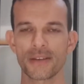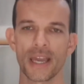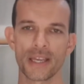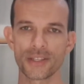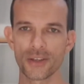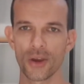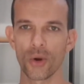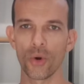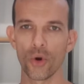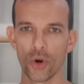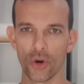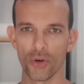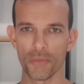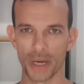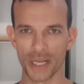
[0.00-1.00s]
Okay, so
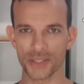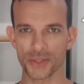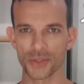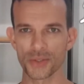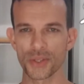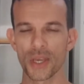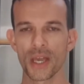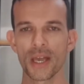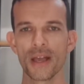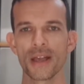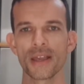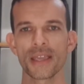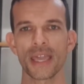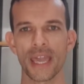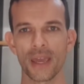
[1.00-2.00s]
all muscles
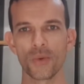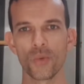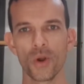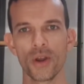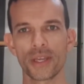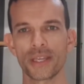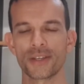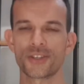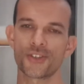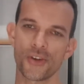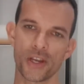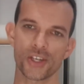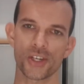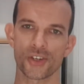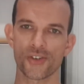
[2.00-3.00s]
can work in a
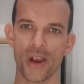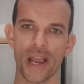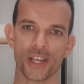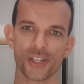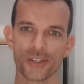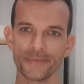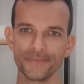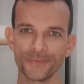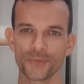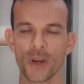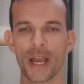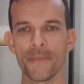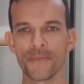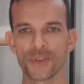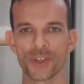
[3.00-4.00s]
stretch contraction,
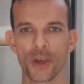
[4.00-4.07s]
right?